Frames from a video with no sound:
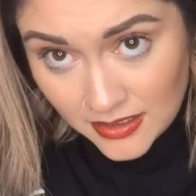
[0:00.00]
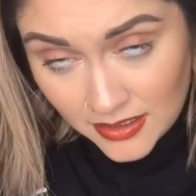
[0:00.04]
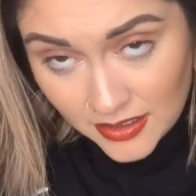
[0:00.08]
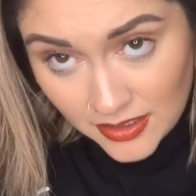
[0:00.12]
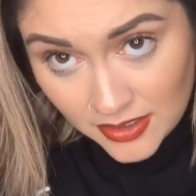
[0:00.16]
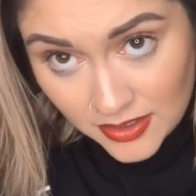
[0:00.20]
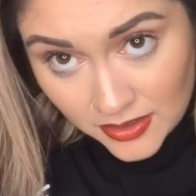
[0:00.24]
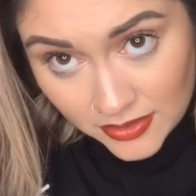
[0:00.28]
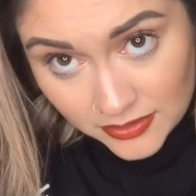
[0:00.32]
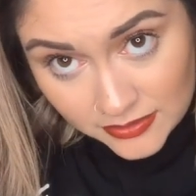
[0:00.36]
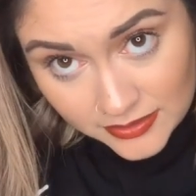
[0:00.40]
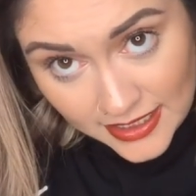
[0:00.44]

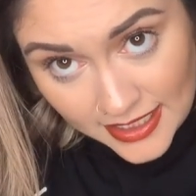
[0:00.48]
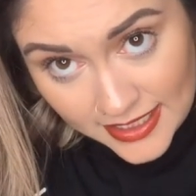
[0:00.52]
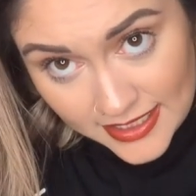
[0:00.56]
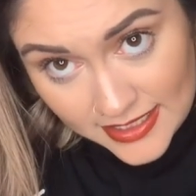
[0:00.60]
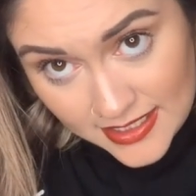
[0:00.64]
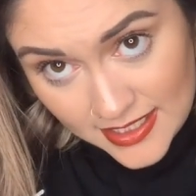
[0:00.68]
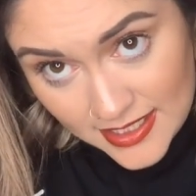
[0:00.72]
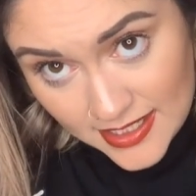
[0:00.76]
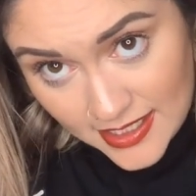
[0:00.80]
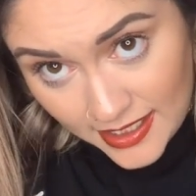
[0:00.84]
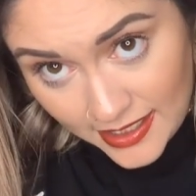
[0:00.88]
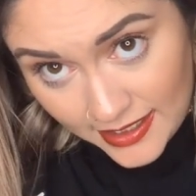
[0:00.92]
the
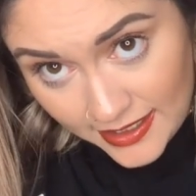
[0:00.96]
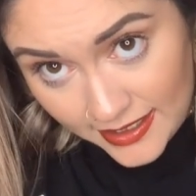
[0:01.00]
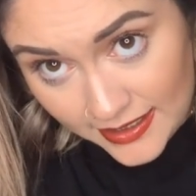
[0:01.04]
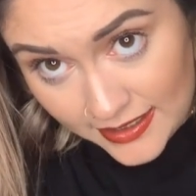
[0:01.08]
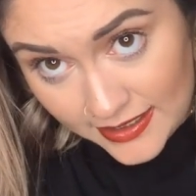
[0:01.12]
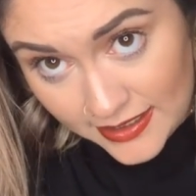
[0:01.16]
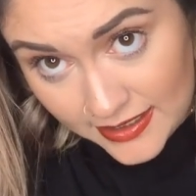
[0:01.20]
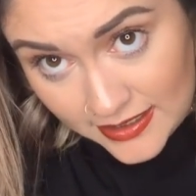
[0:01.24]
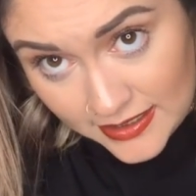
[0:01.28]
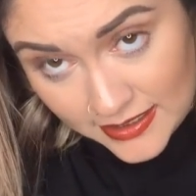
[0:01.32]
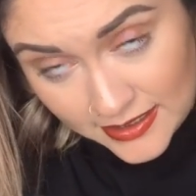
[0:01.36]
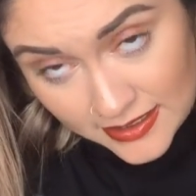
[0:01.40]
right
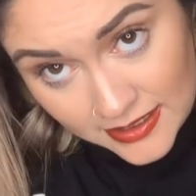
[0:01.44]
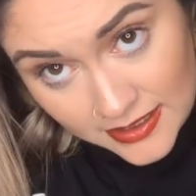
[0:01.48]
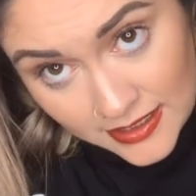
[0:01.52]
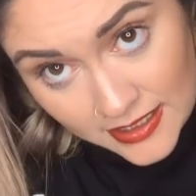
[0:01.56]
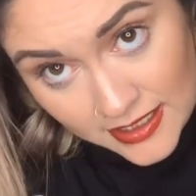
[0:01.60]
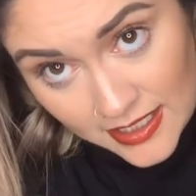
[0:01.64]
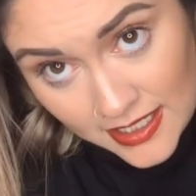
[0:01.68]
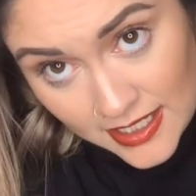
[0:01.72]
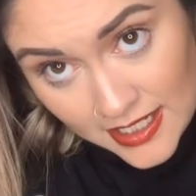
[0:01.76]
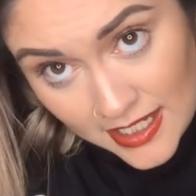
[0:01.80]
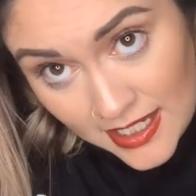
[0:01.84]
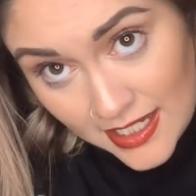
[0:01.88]
side,
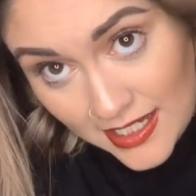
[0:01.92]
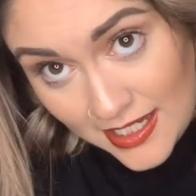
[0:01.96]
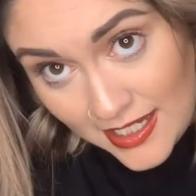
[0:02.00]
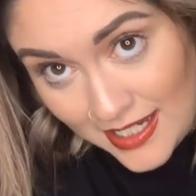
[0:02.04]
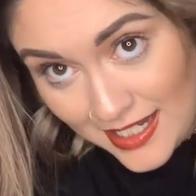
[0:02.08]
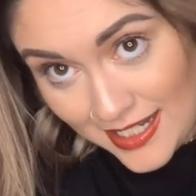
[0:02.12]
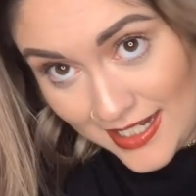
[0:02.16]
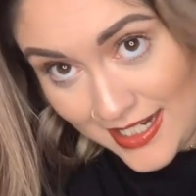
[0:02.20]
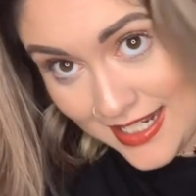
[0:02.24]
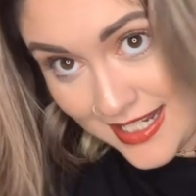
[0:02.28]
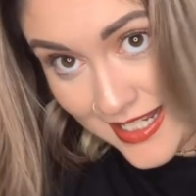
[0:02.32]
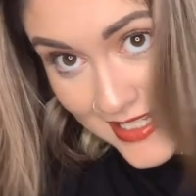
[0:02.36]

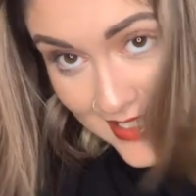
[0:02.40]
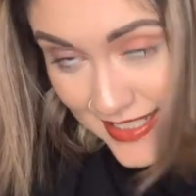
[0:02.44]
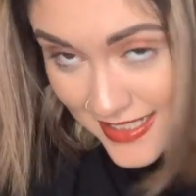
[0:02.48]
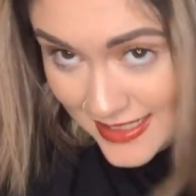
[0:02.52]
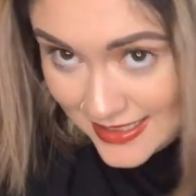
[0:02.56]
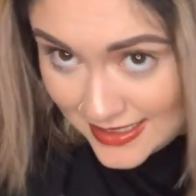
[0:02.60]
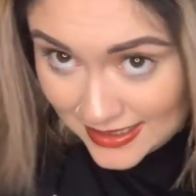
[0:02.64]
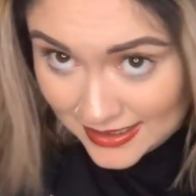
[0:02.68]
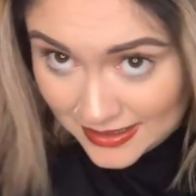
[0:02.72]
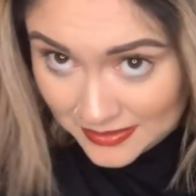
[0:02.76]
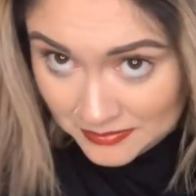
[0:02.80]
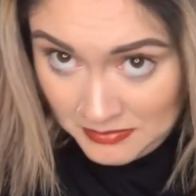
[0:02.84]
and I guess I
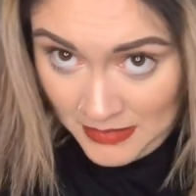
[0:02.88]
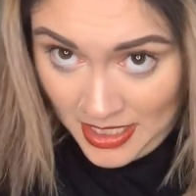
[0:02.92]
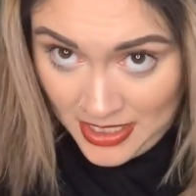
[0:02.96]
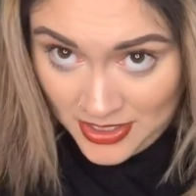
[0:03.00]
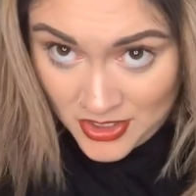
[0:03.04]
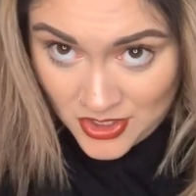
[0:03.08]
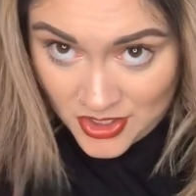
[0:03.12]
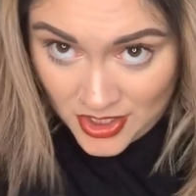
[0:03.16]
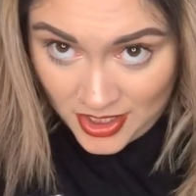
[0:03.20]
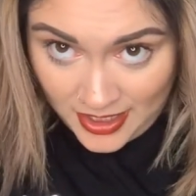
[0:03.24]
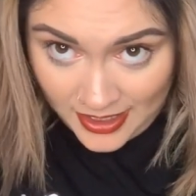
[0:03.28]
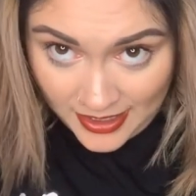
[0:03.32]
didn't
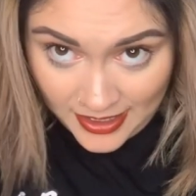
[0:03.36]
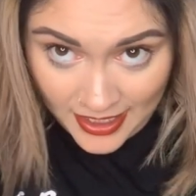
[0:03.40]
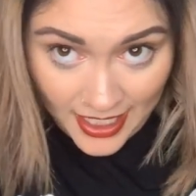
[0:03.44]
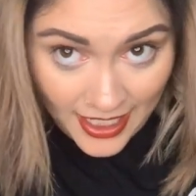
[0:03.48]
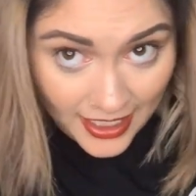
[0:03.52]
mention,